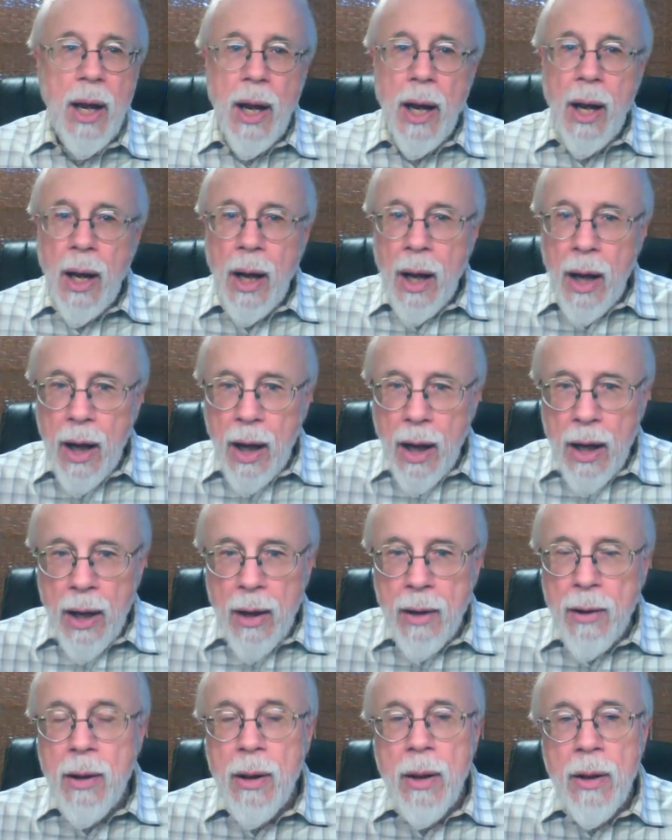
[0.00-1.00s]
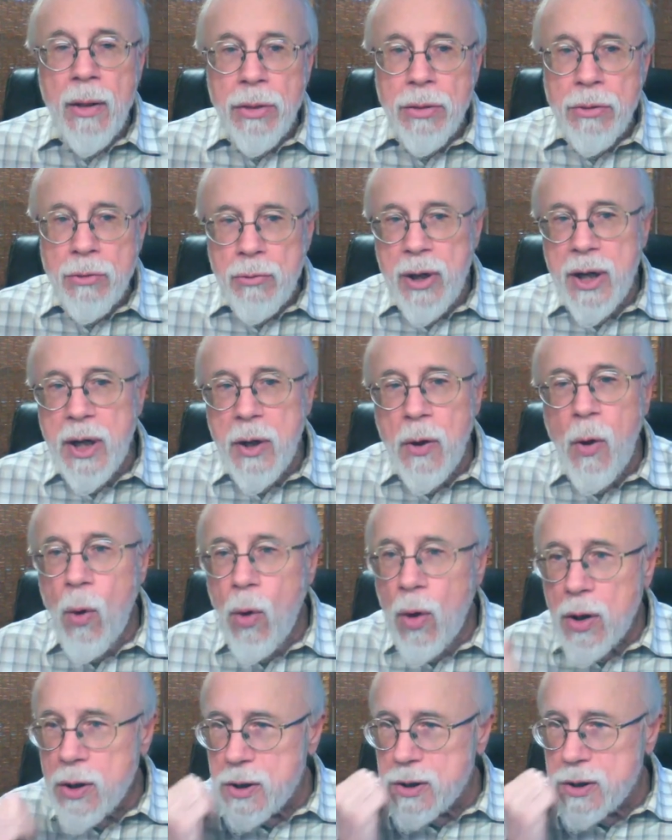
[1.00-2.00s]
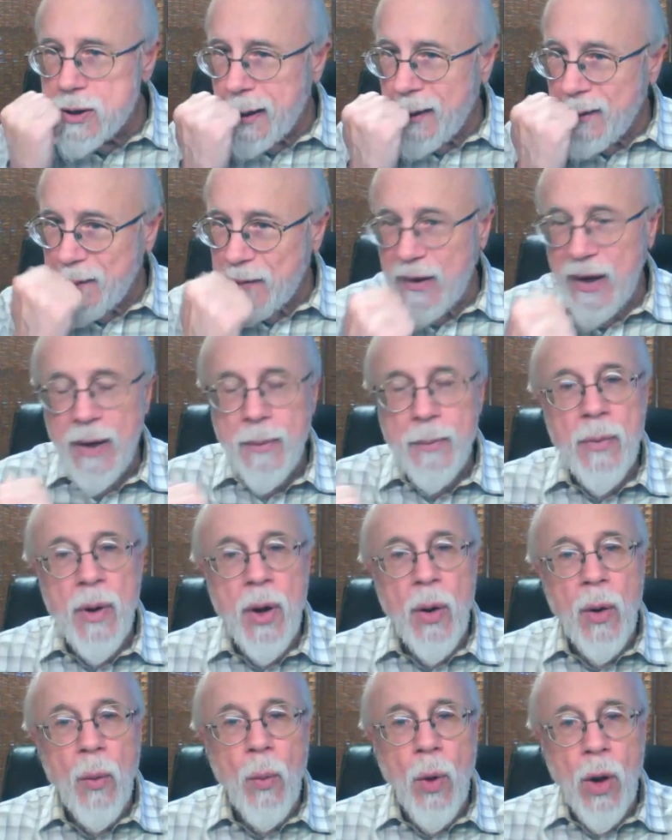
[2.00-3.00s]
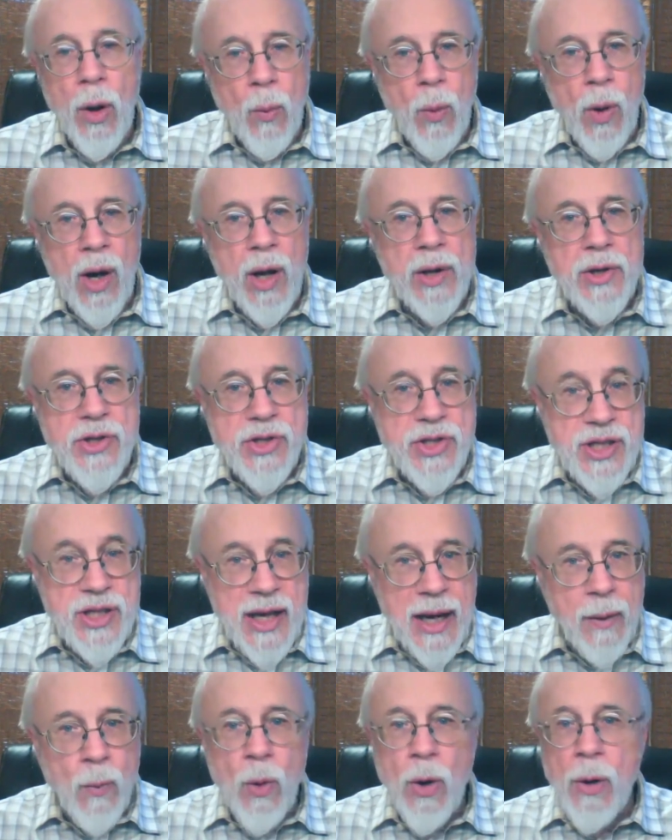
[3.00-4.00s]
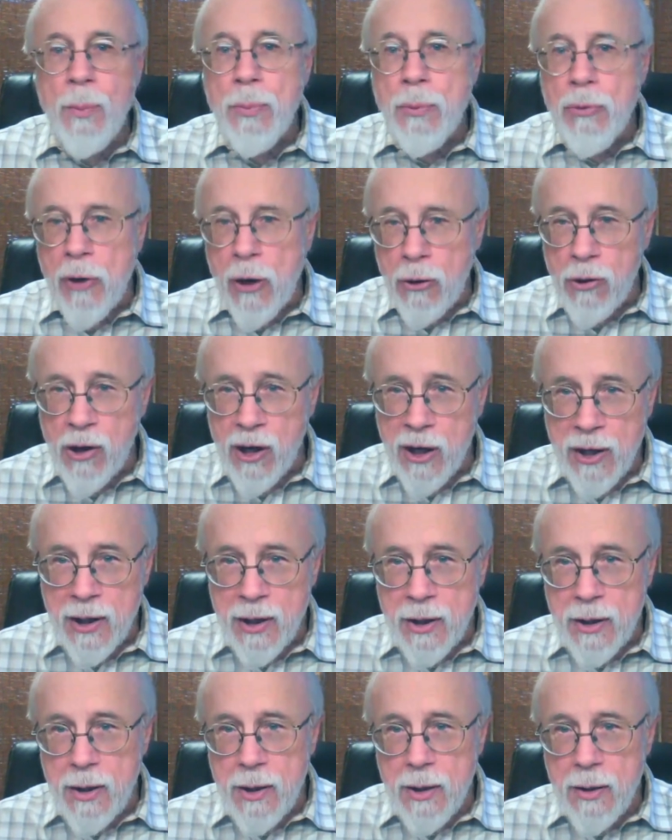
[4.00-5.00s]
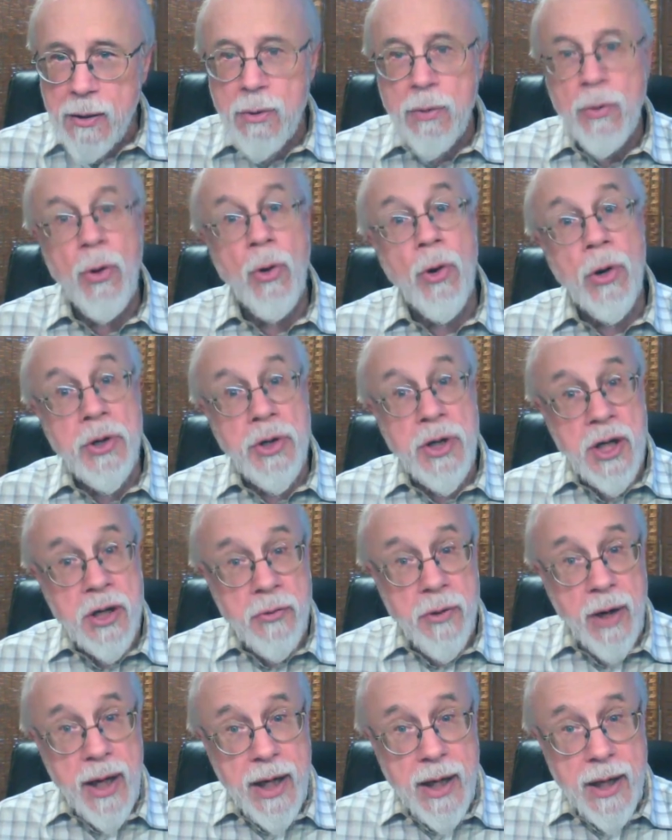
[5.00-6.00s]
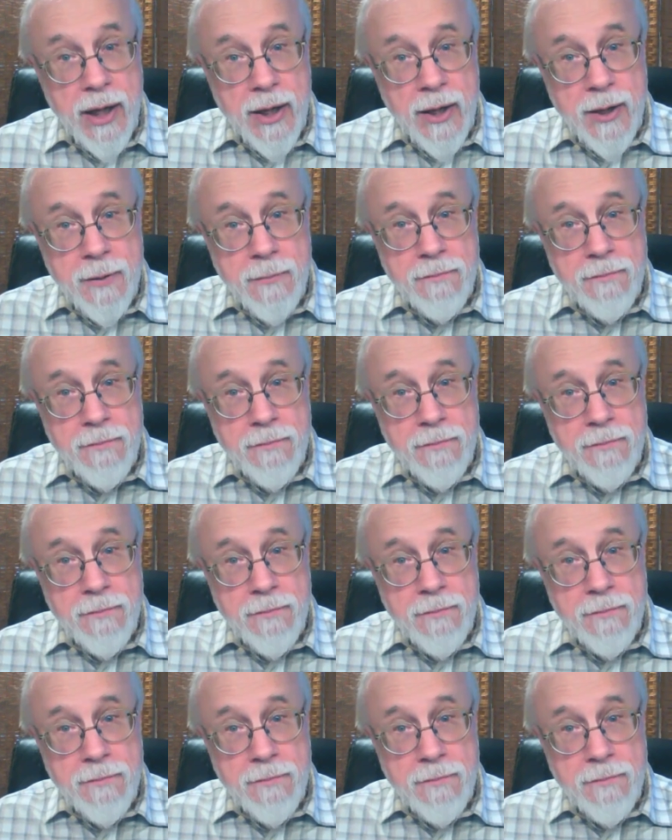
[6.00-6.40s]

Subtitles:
3/4 of them were ones that were broken or degraded.